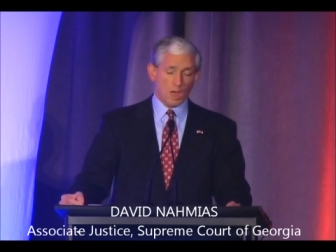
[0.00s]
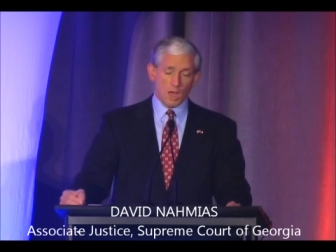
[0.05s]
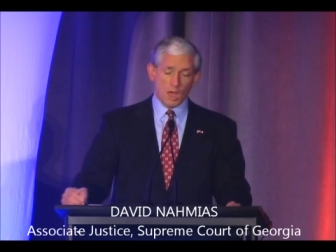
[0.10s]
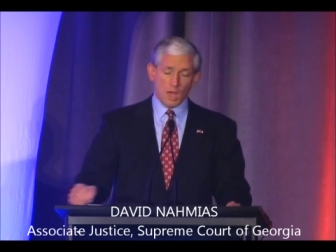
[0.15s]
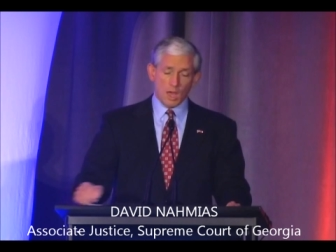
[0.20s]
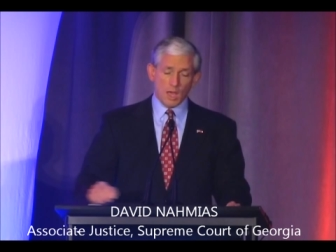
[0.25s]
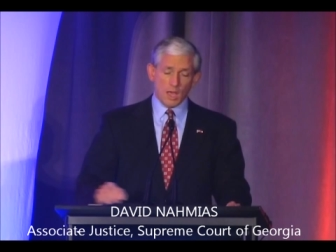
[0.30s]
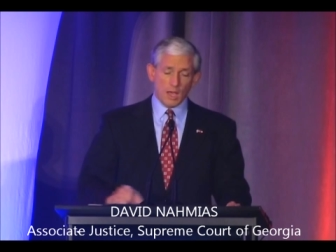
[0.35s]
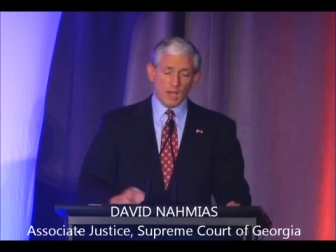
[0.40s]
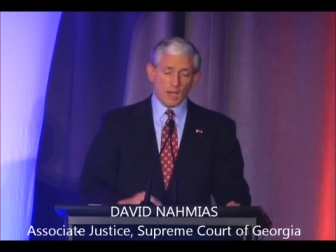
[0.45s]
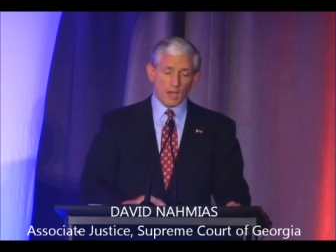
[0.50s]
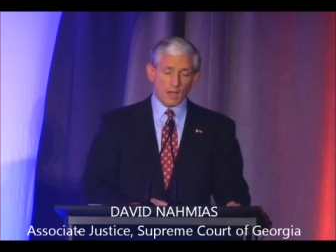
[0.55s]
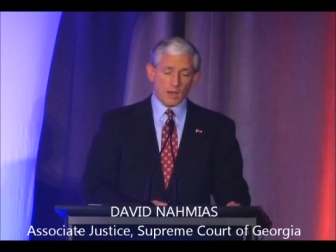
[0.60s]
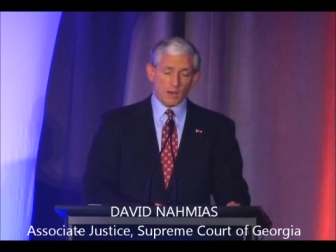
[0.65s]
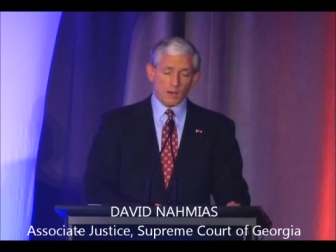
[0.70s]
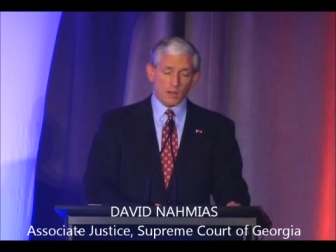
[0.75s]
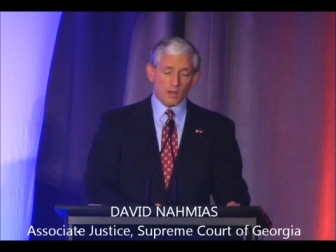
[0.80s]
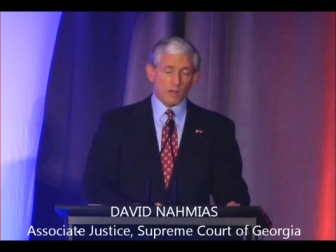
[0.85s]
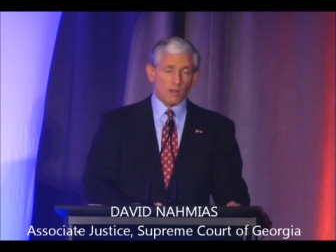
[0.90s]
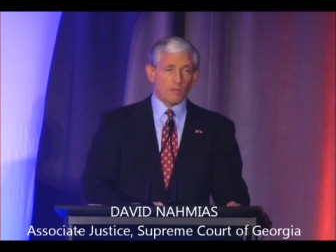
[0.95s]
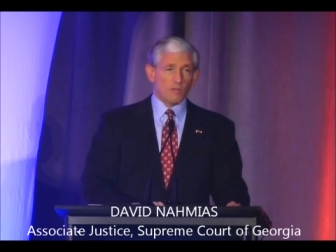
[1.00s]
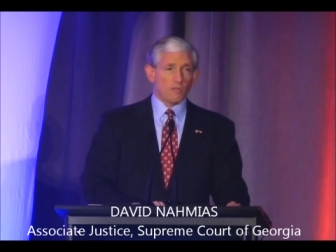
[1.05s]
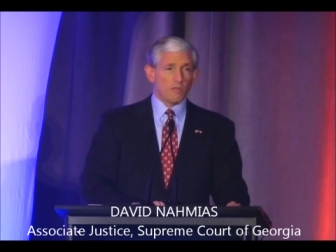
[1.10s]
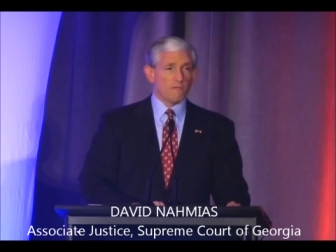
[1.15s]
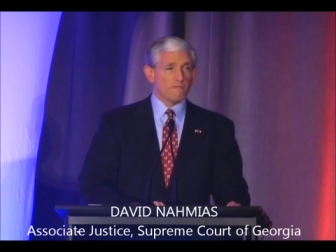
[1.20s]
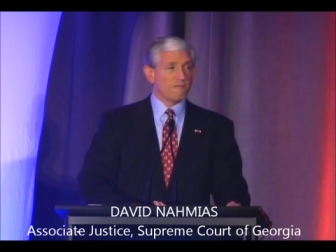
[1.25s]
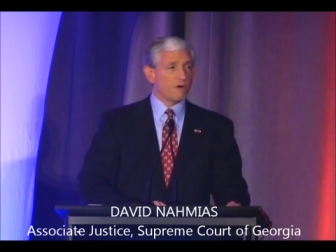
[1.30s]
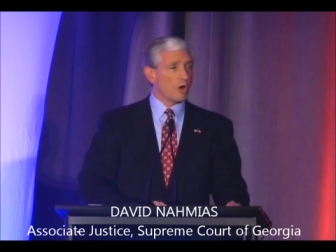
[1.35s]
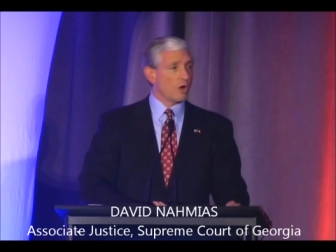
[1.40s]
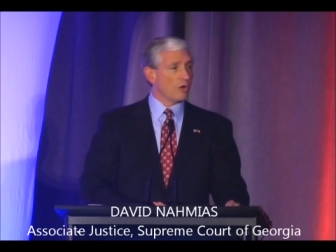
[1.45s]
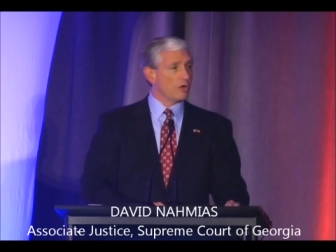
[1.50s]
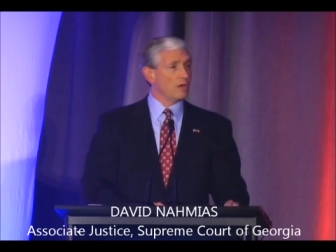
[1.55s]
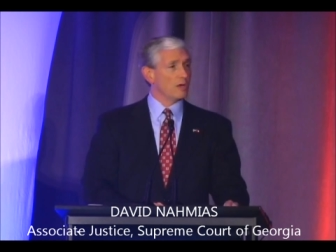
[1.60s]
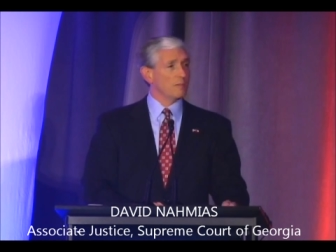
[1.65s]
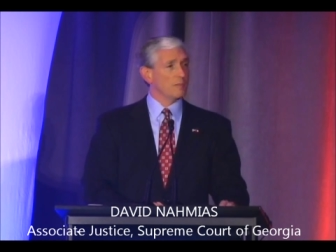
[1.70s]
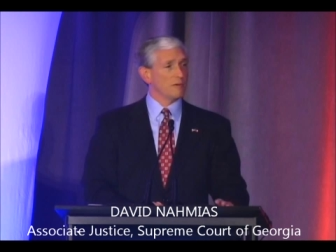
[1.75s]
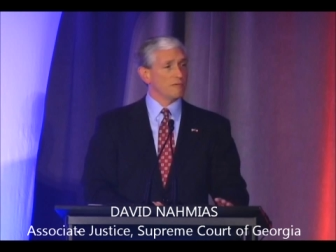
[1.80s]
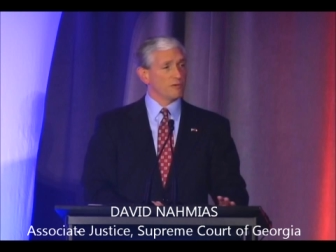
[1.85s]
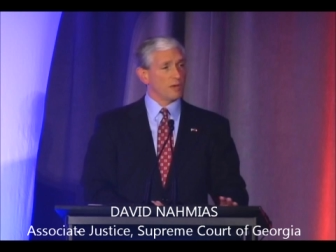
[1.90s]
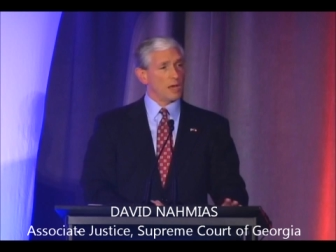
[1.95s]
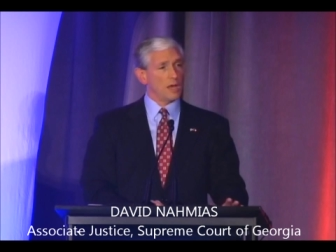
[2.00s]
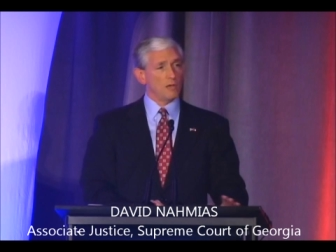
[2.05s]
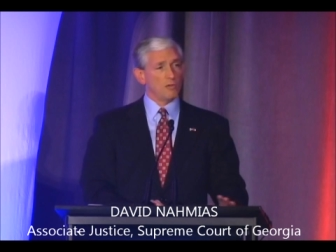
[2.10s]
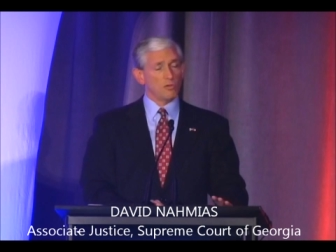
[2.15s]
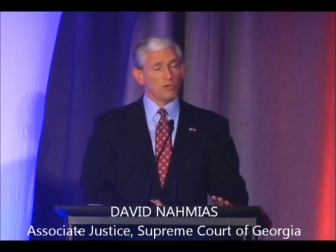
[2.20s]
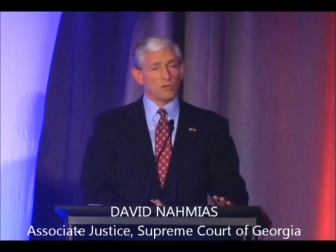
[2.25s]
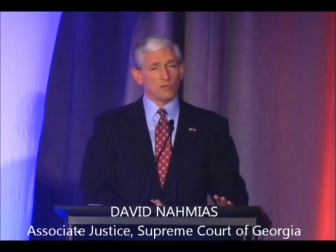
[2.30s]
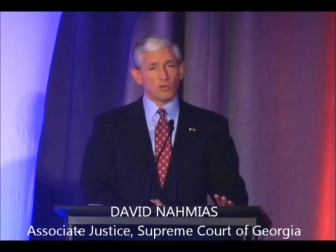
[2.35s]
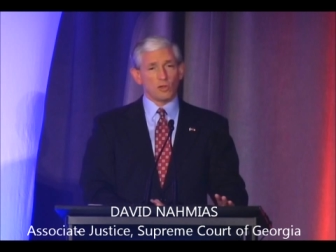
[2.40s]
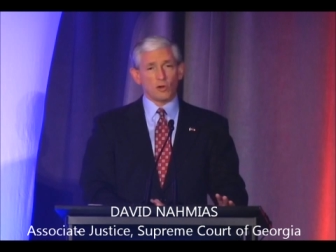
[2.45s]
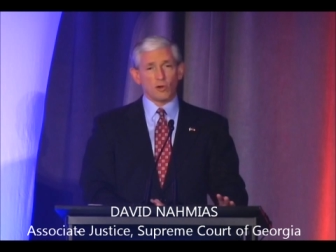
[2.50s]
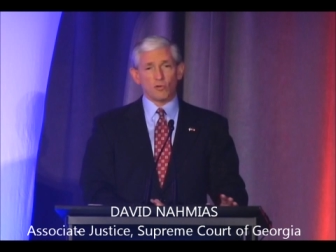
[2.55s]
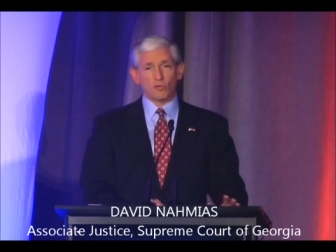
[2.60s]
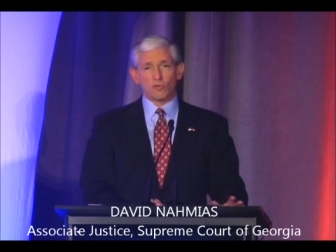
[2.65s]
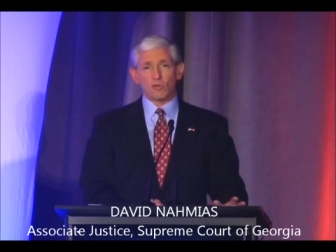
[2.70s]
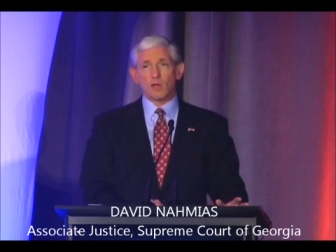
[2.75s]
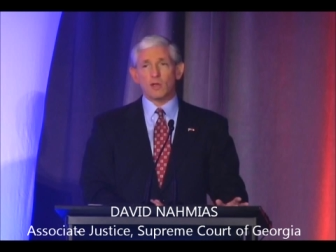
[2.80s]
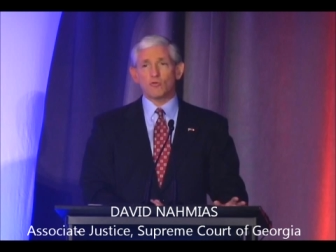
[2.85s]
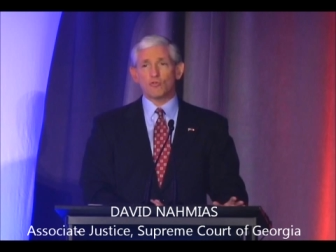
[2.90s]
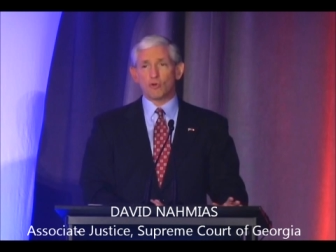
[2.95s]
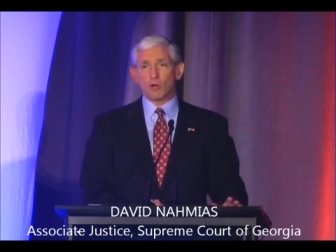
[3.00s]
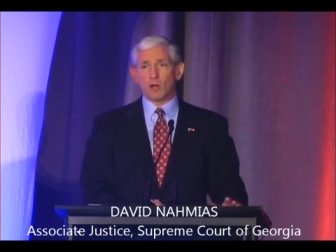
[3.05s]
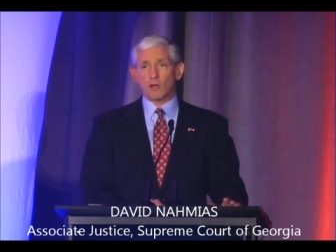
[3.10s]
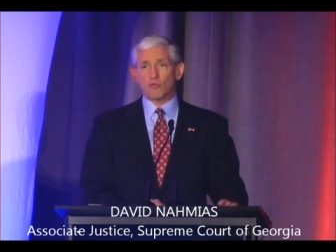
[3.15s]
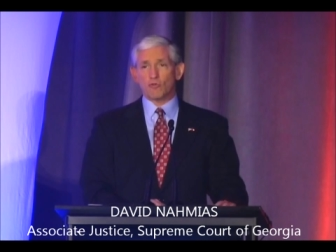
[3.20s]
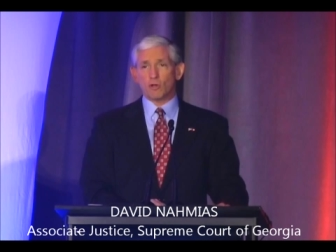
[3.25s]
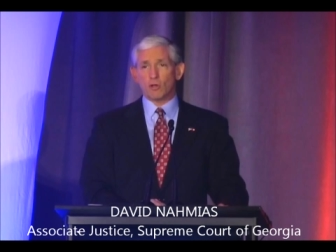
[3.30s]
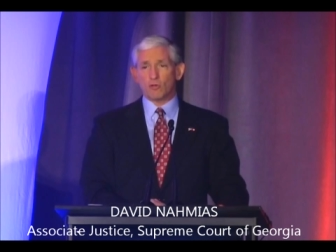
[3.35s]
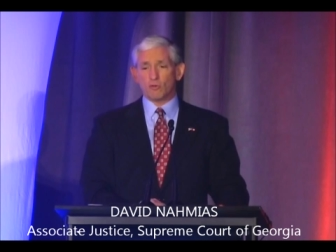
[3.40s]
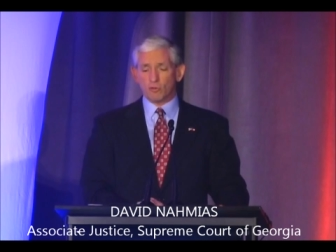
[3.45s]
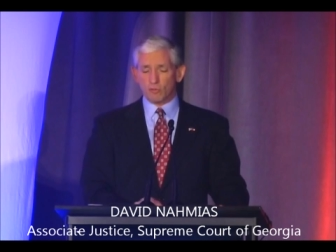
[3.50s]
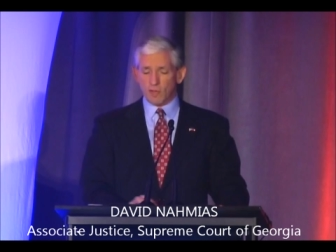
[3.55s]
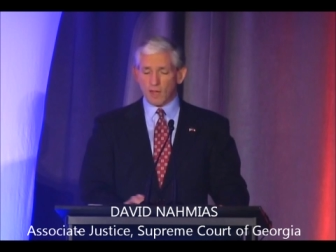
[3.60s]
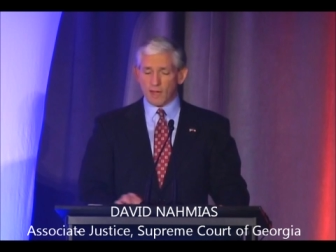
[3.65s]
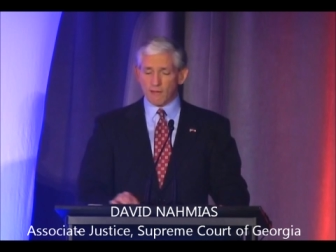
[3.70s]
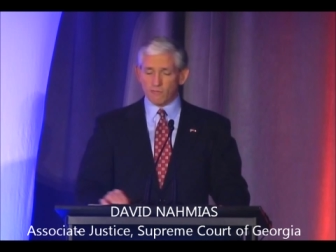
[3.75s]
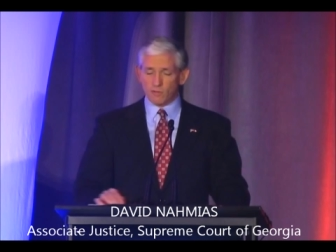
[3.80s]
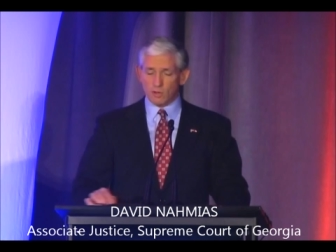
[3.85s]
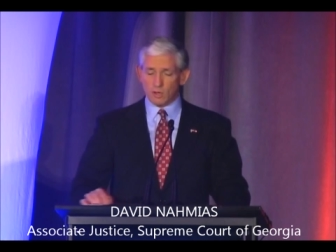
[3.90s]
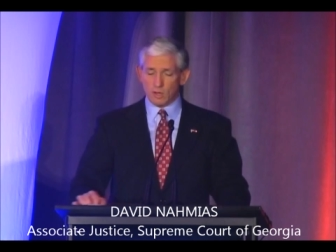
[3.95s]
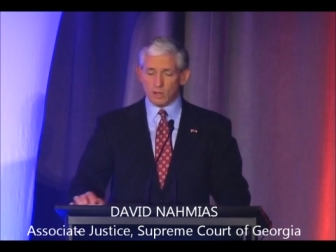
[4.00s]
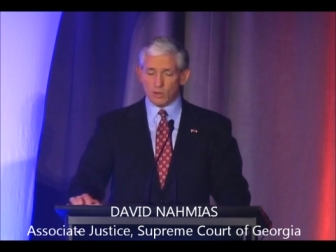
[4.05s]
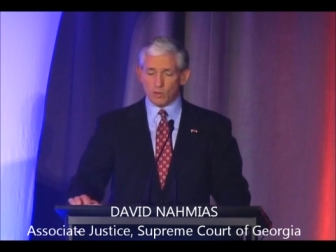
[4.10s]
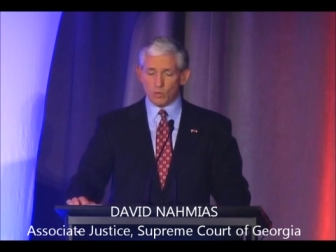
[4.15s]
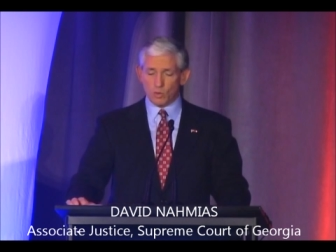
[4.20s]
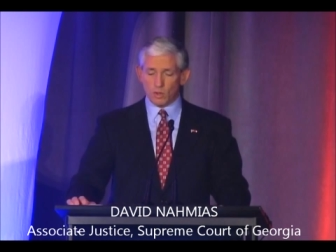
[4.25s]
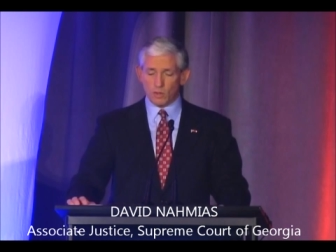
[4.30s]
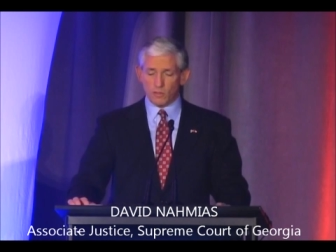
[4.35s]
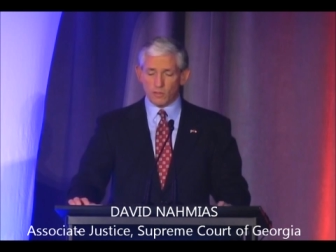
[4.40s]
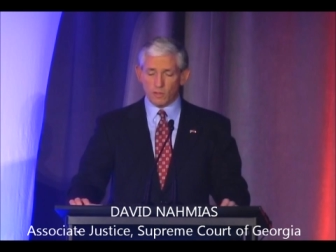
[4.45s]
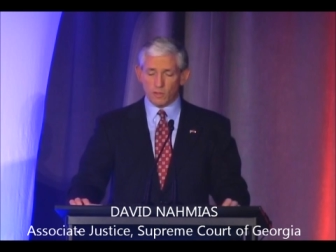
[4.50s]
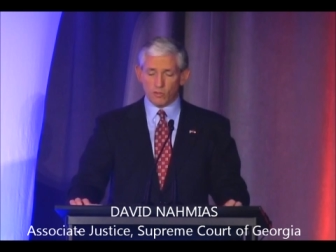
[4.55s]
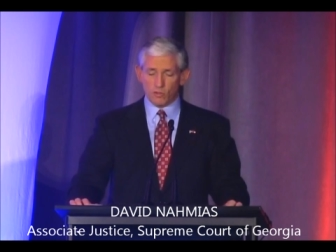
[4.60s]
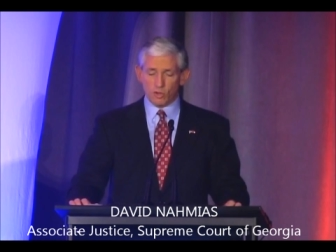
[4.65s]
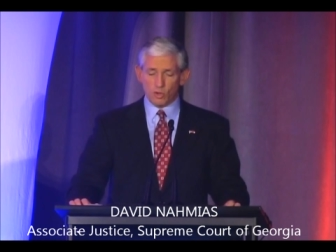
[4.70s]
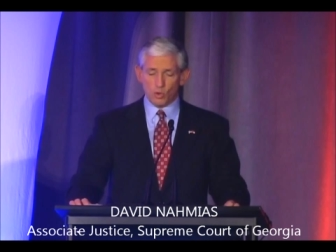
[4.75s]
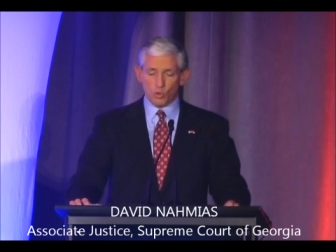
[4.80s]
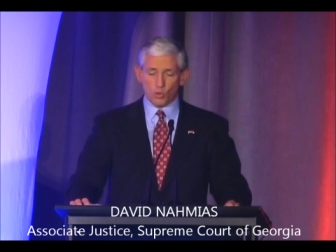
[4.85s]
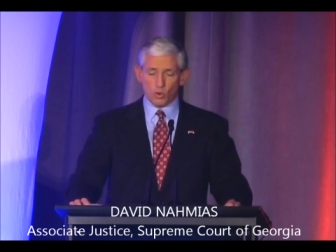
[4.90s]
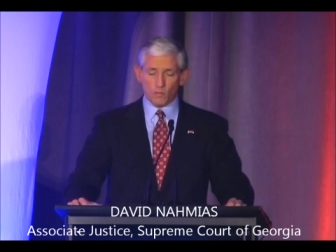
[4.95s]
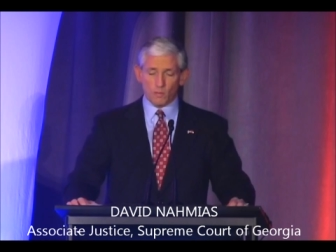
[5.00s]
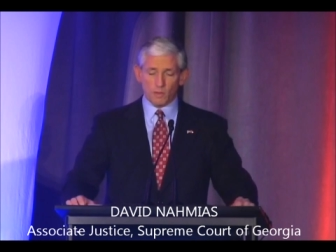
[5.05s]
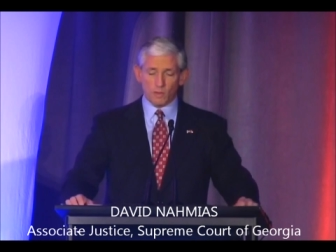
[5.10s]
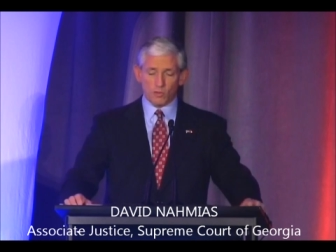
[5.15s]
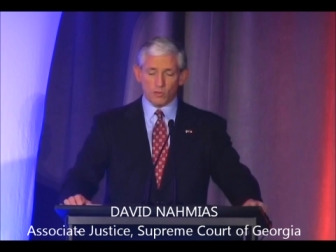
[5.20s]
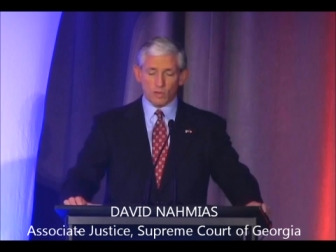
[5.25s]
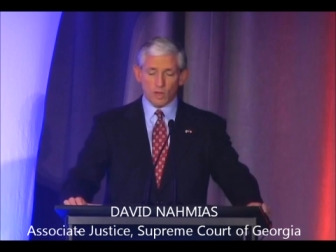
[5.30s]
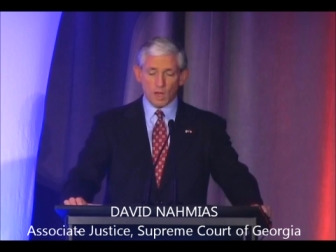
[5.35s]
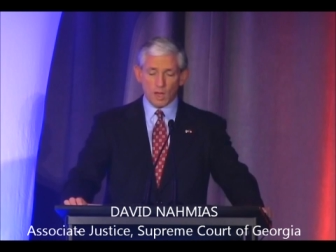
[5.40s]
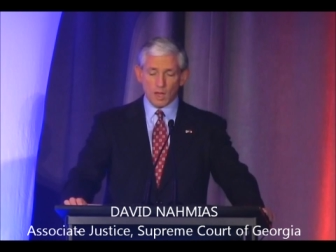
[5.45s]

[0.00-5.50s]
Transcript: And the volume of cases that our state trial judges have to deal with is enormous,